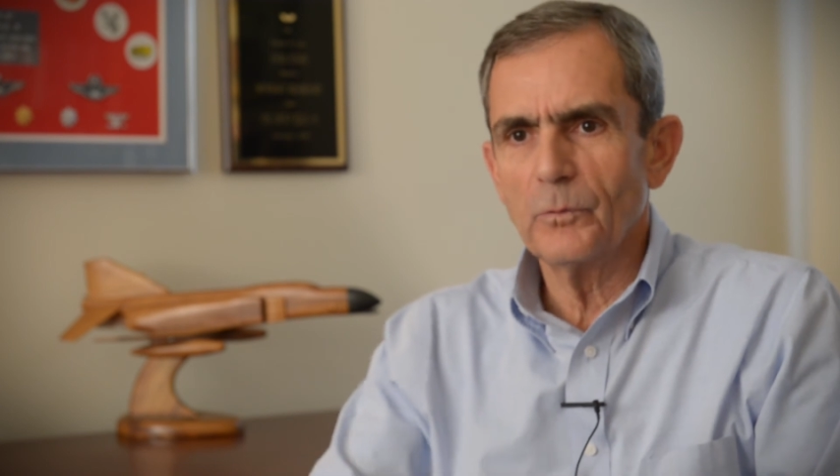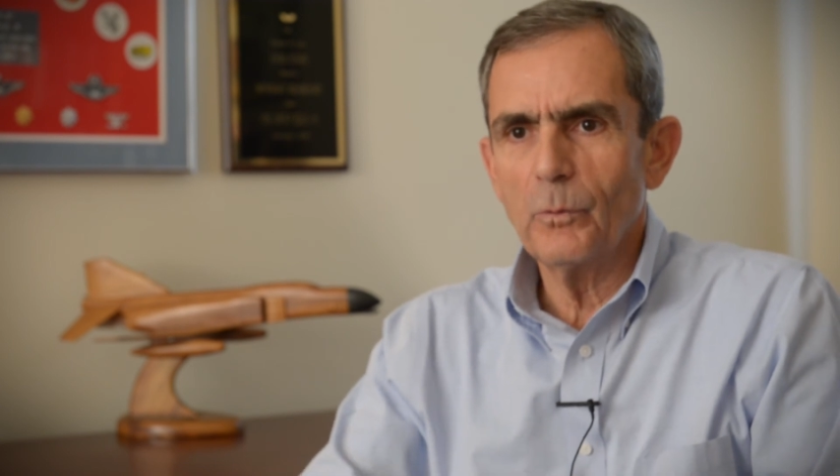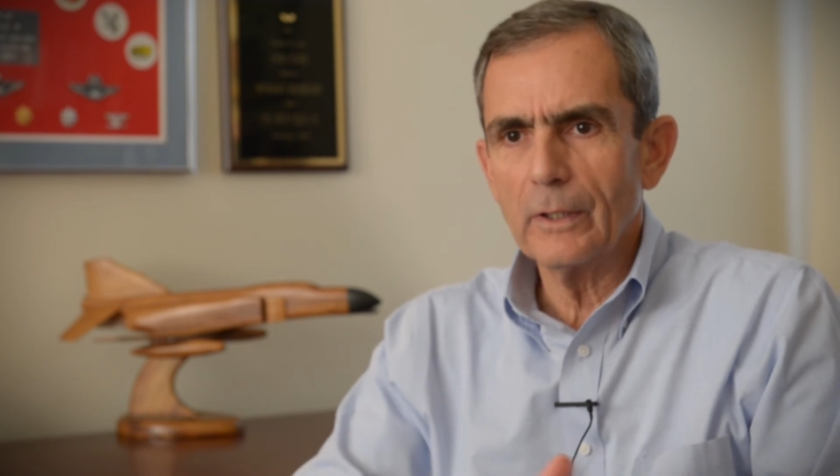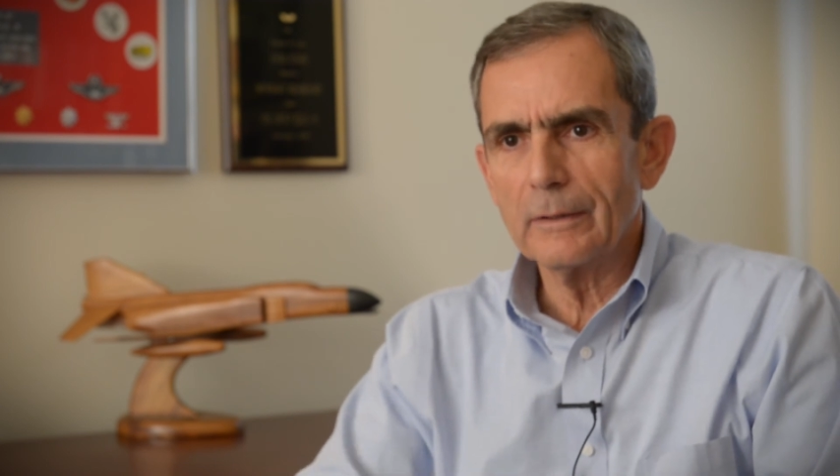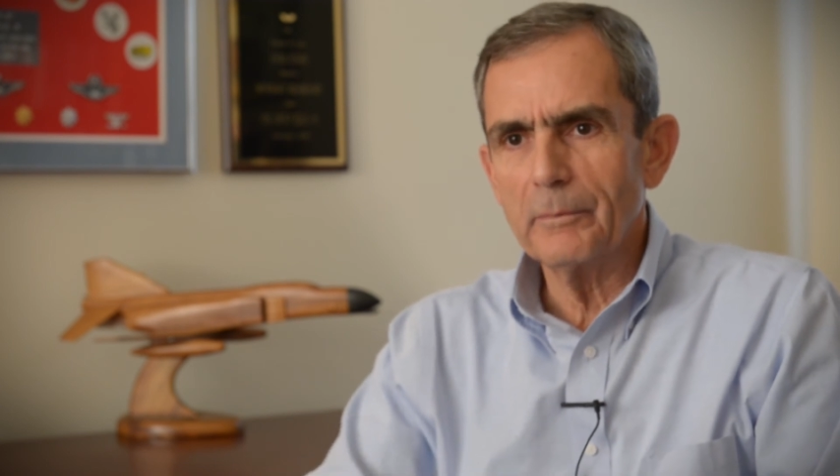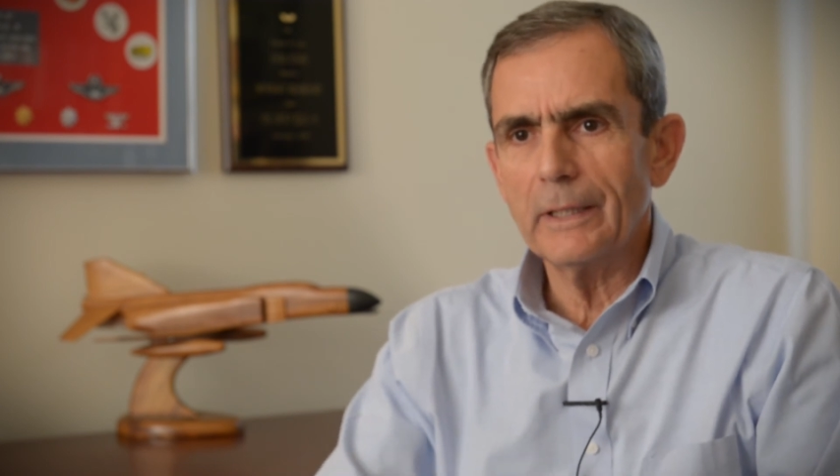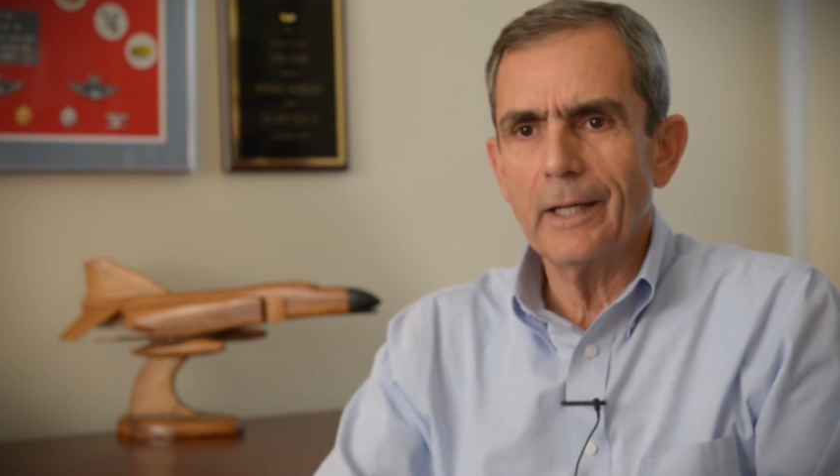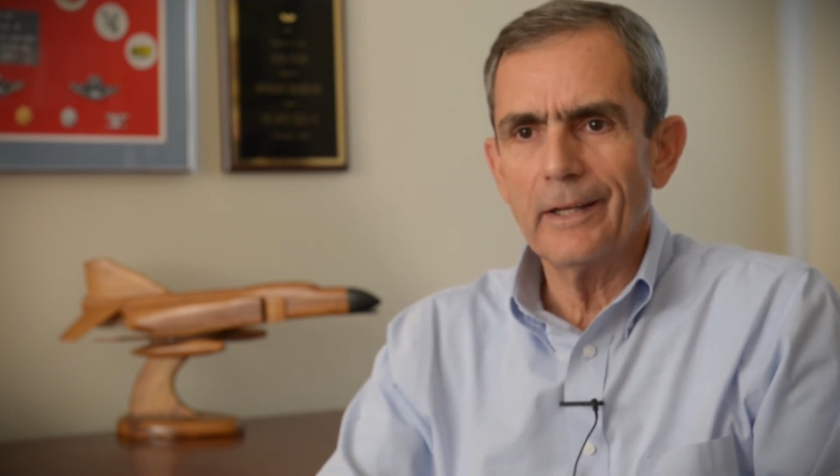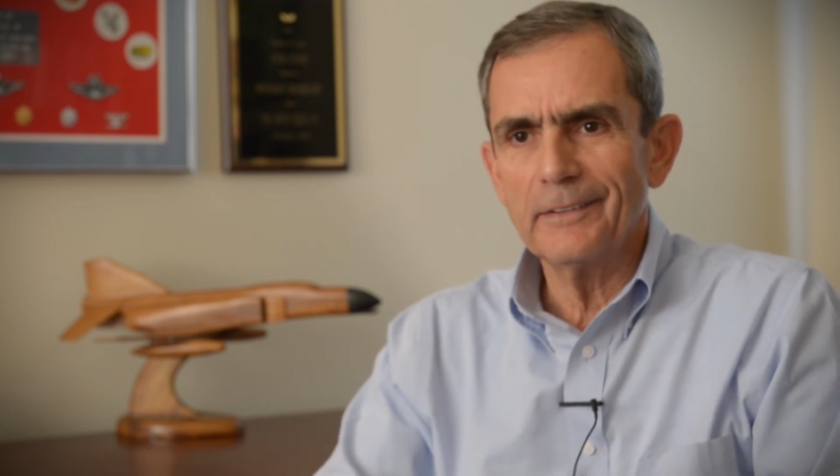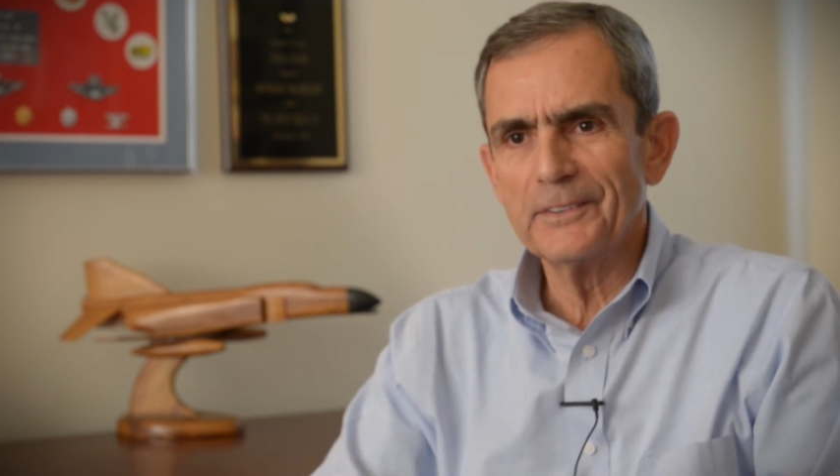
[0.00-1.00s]
whittled me
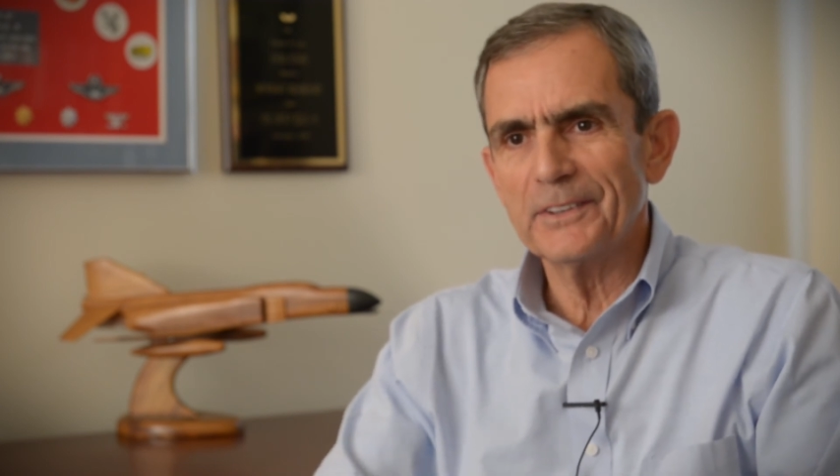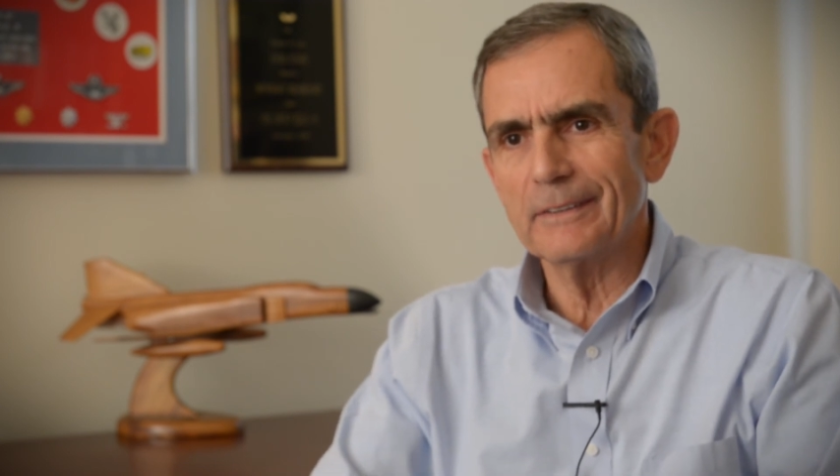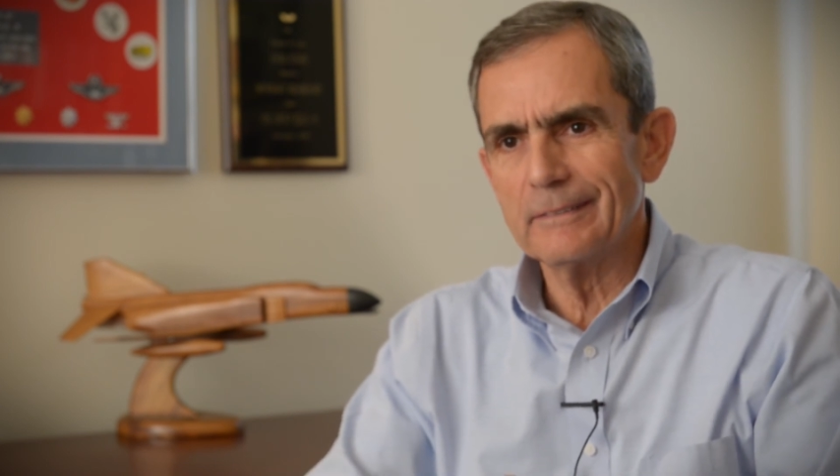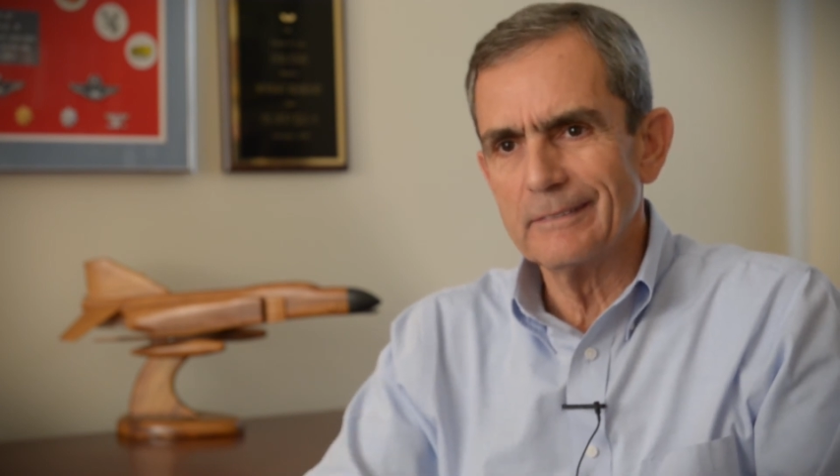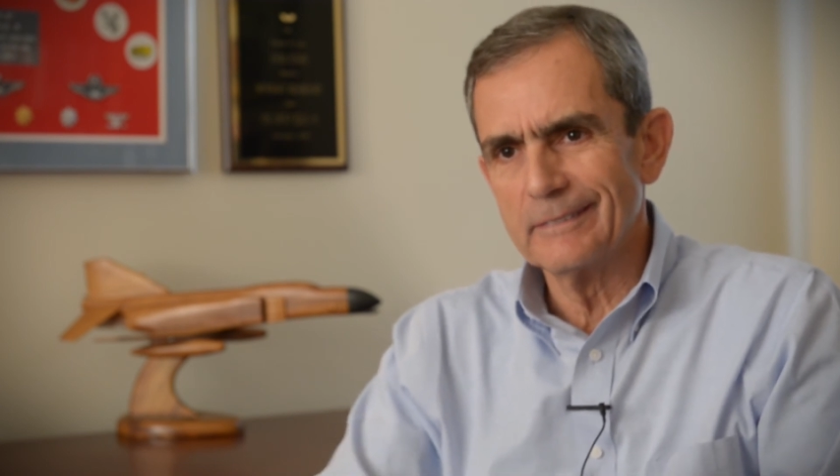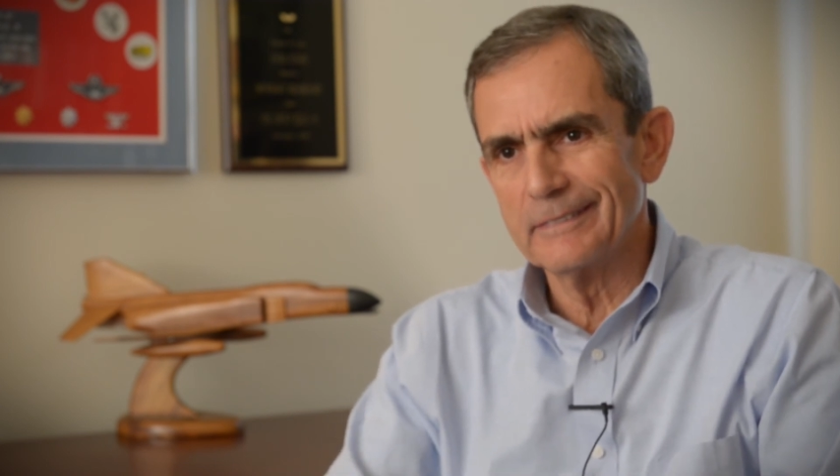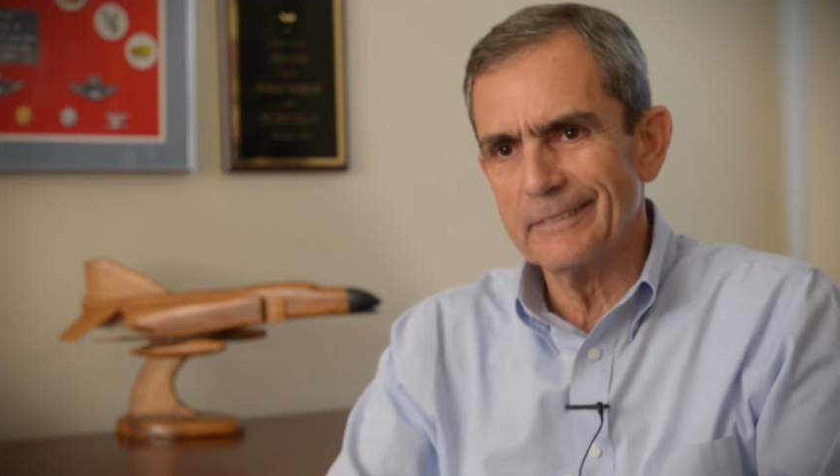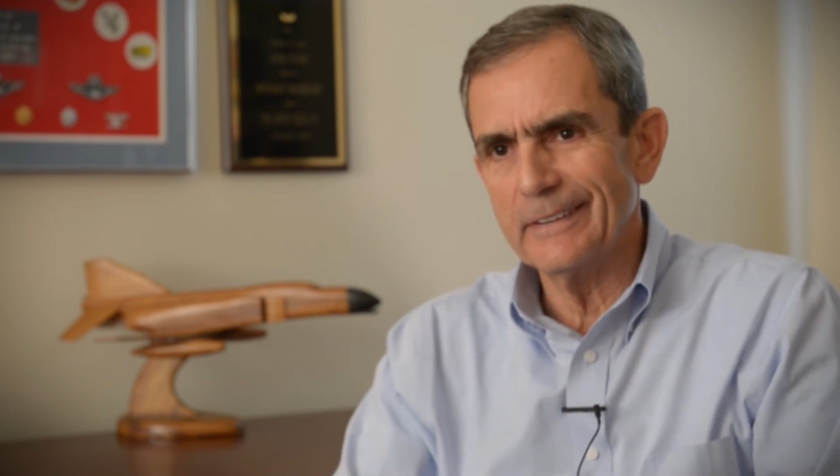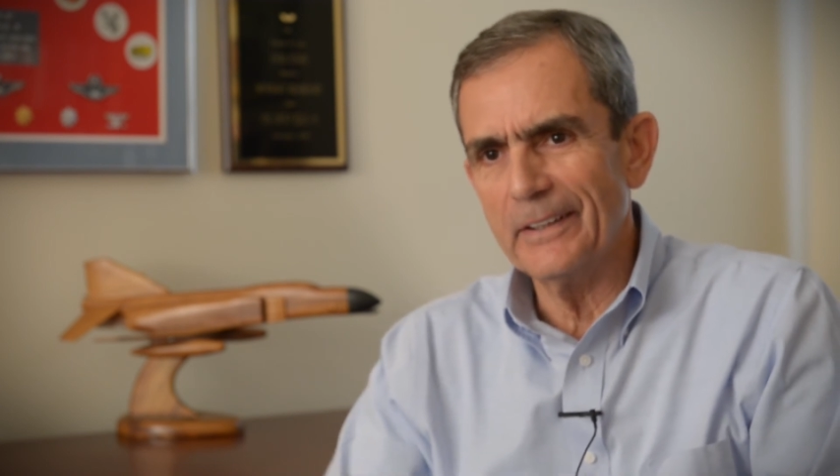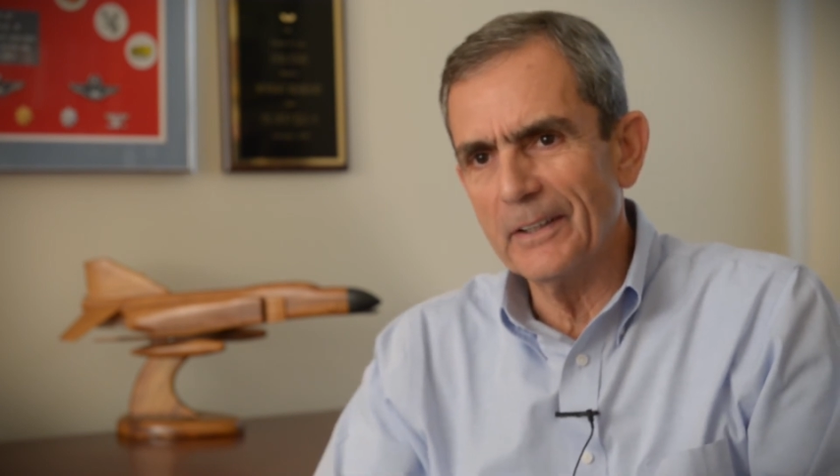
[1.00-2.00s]
down to,
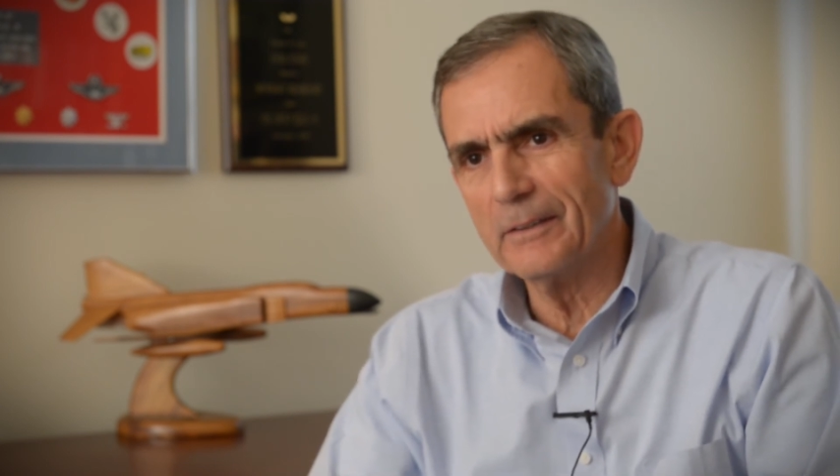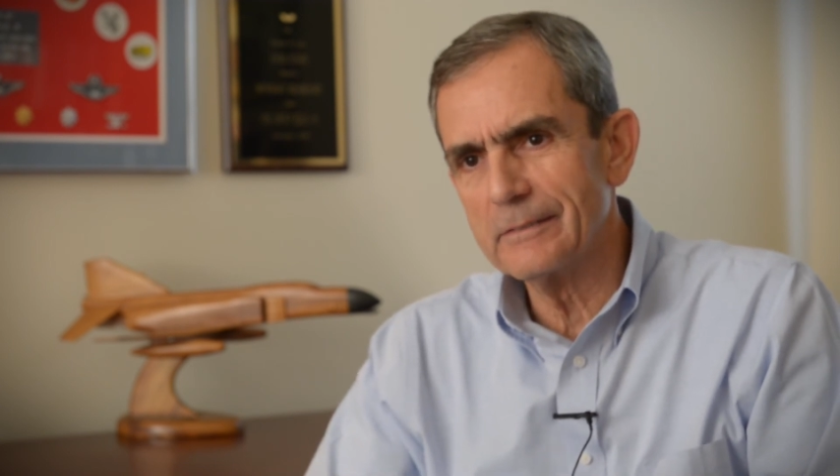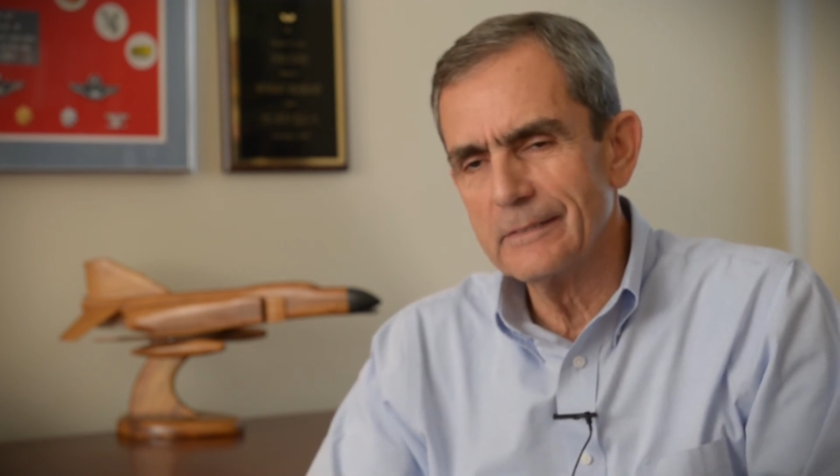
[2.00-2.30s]
you know,